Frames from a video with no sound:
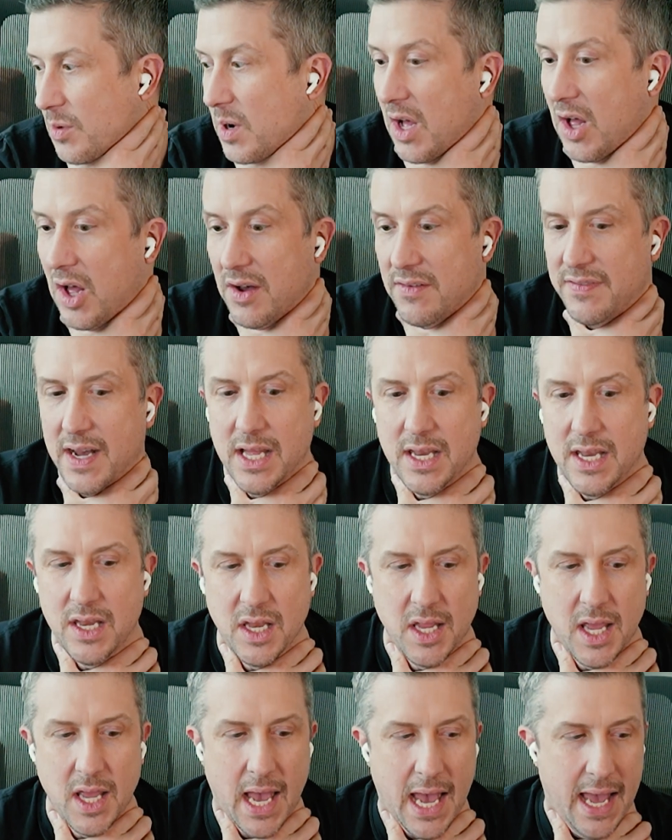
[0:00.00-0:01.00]
Well, Yvonne,
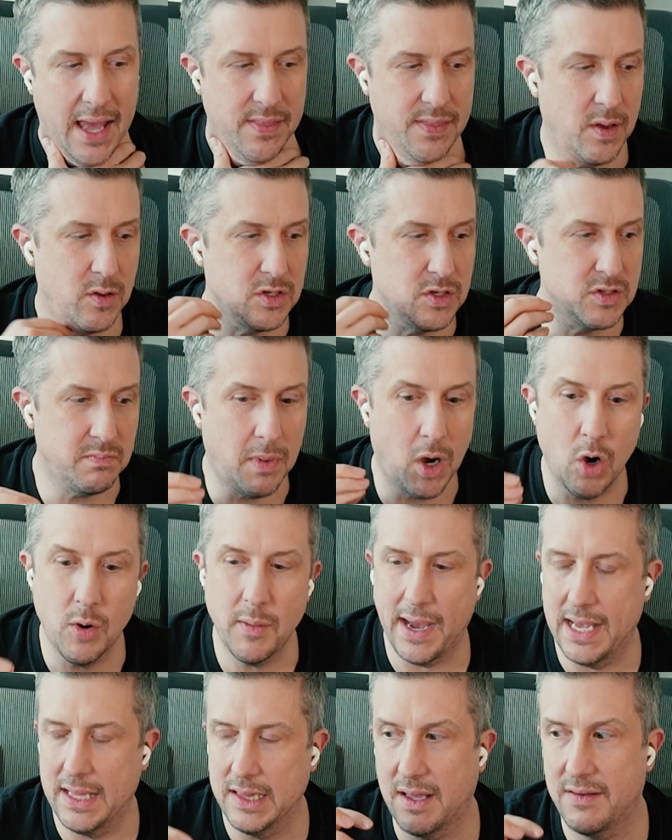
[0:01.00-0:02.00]
yeah, I
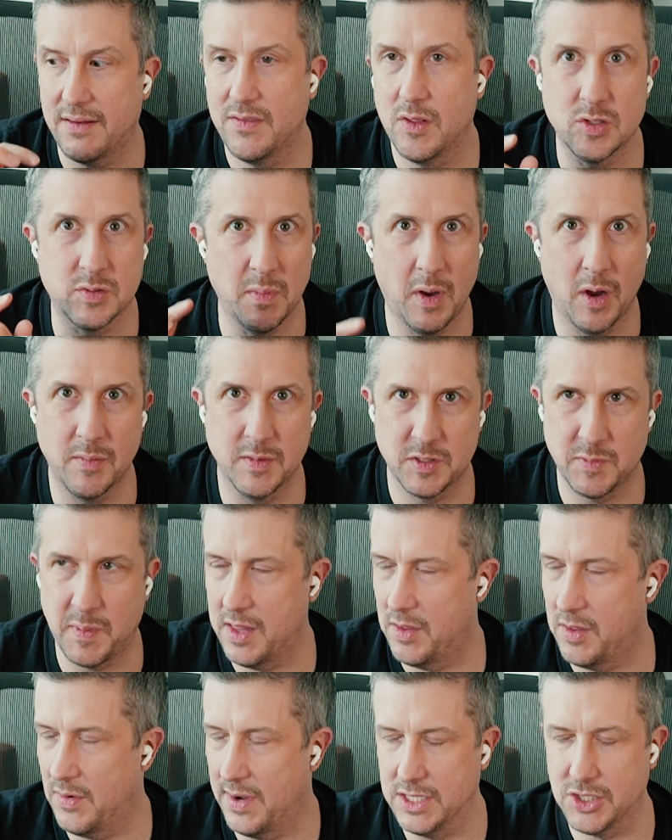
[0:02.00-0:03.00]
love those moments,
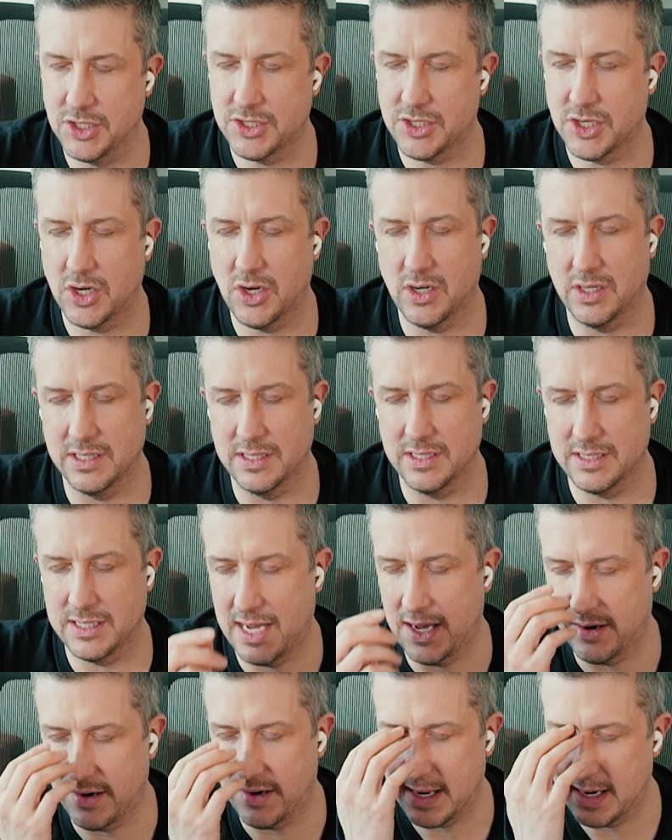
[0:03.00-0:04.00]
by the way, just to call this
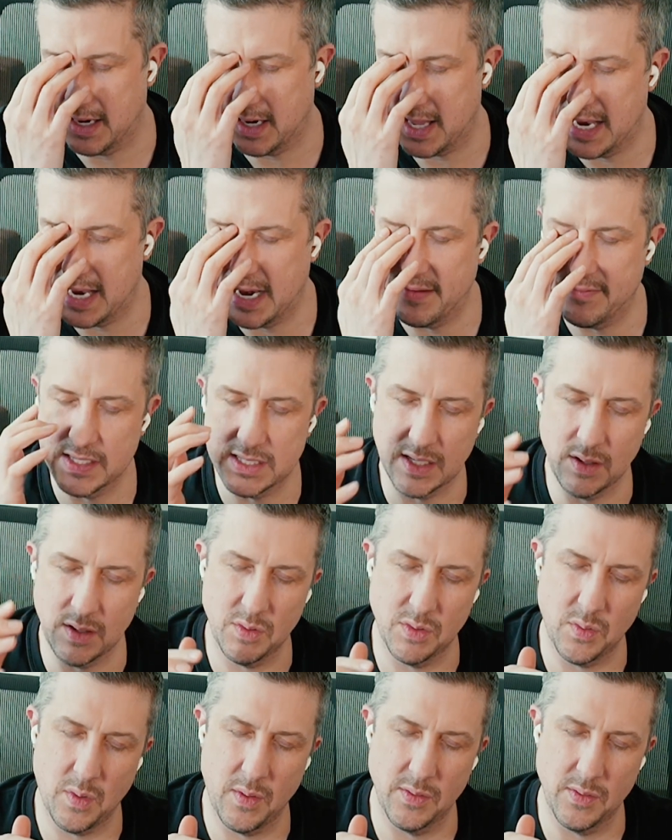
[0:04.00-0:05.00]
out. And obviously
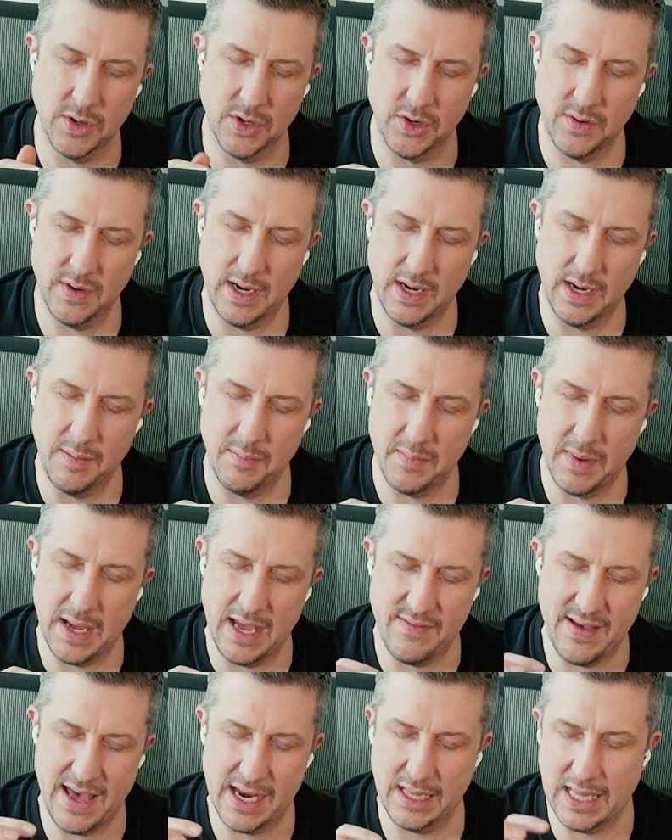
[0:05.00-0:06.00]
with what we're doing,
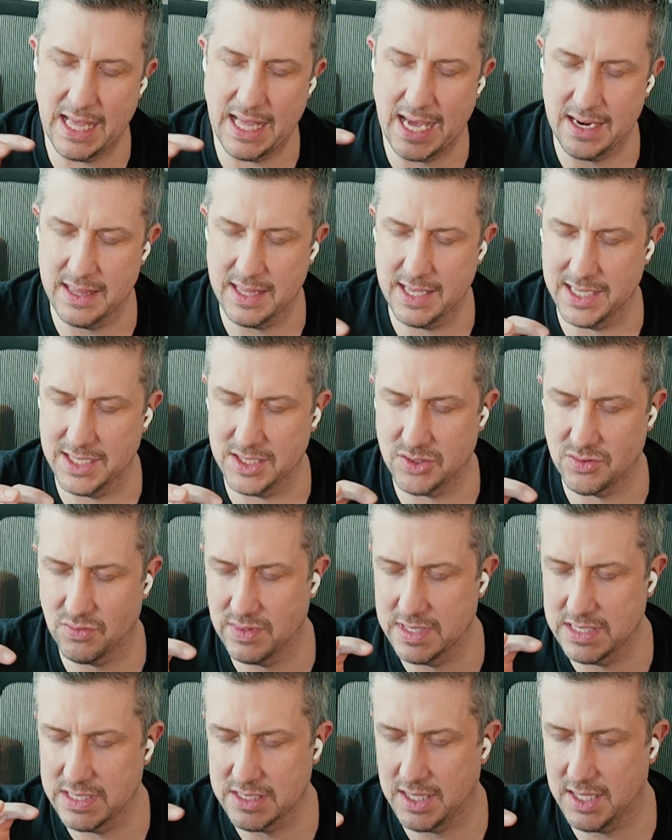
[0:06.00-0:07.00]
I've had a lot of these
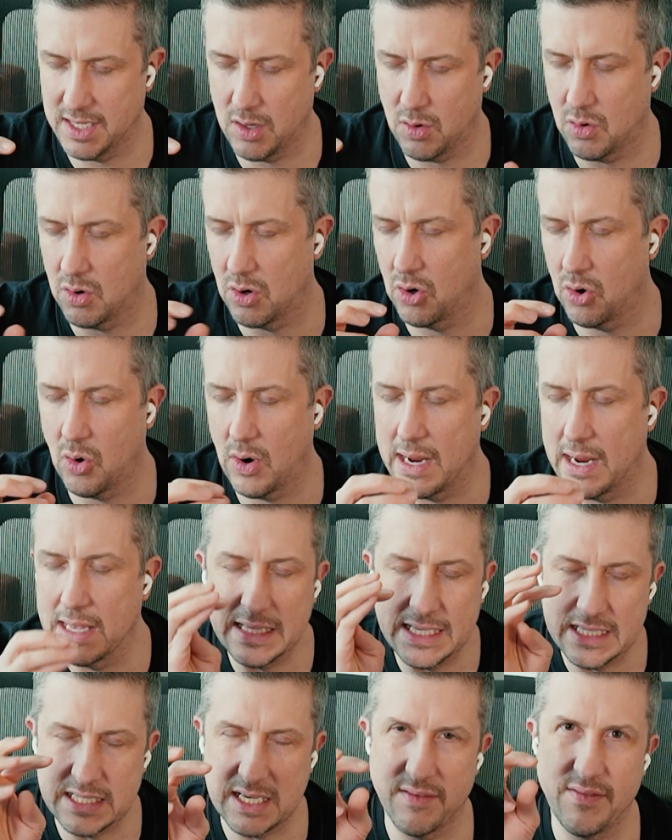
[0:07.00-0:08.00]
recently, or at
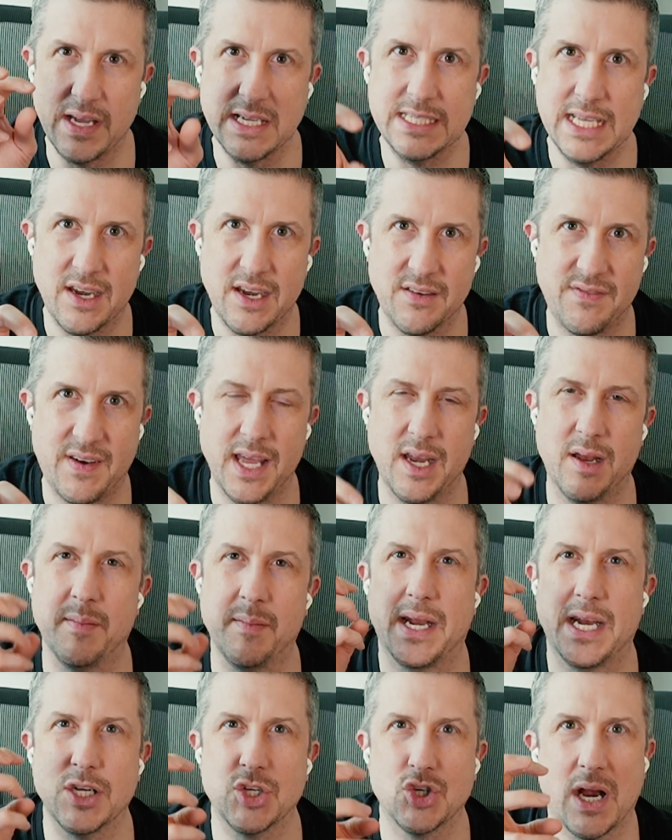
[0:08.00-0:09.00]
least I've identified them,
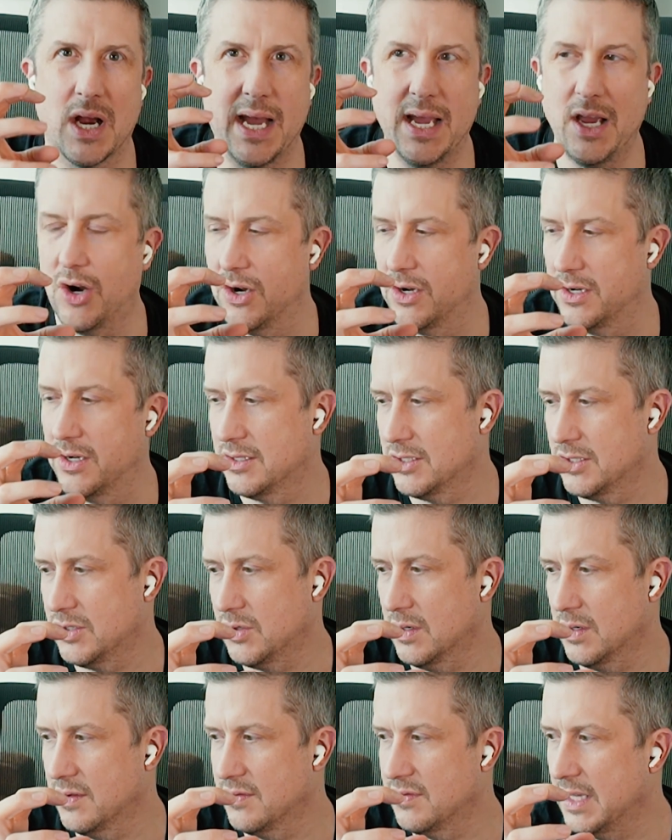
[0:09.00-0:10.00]
and I try hard to
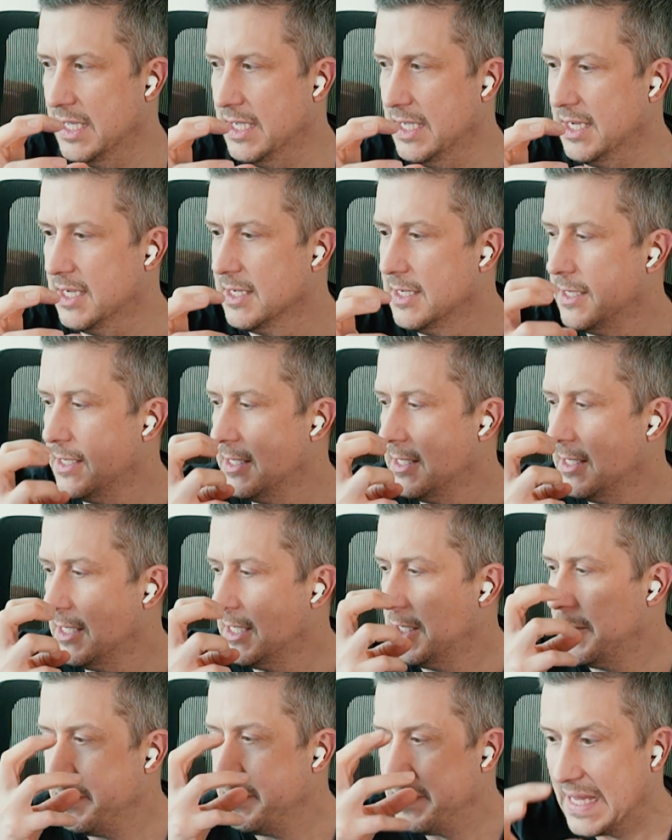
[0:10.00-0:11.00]
sort of like
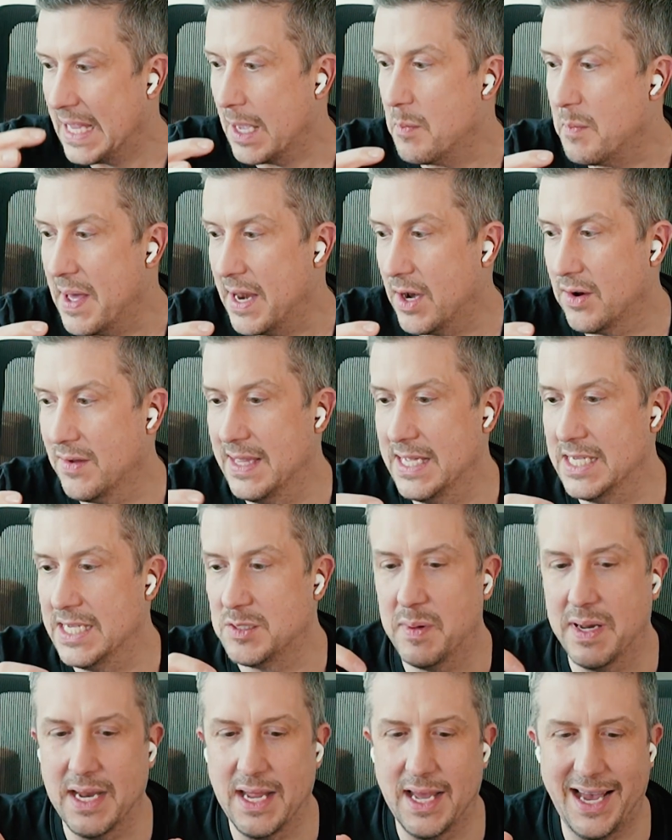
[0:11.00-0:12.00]
get better at this.
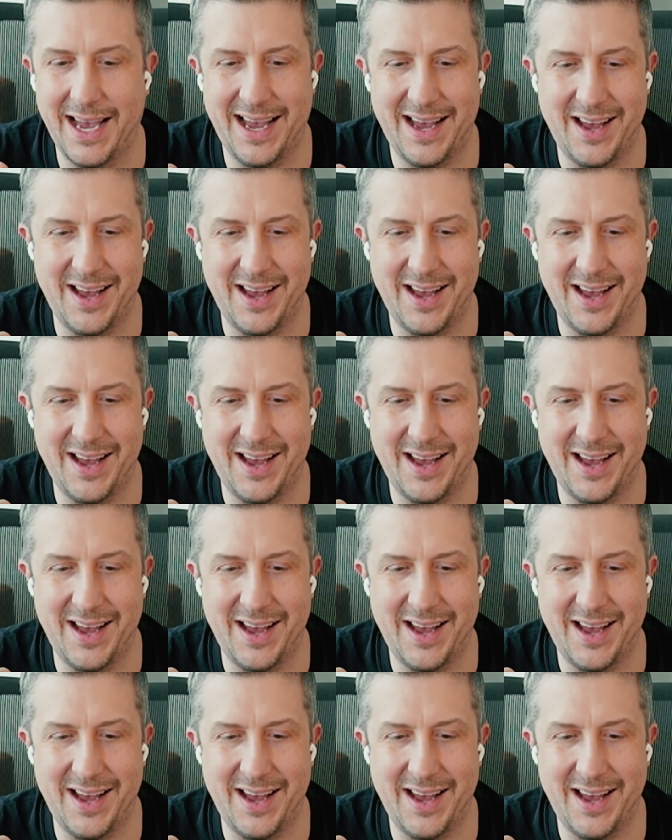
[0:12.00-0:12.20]
But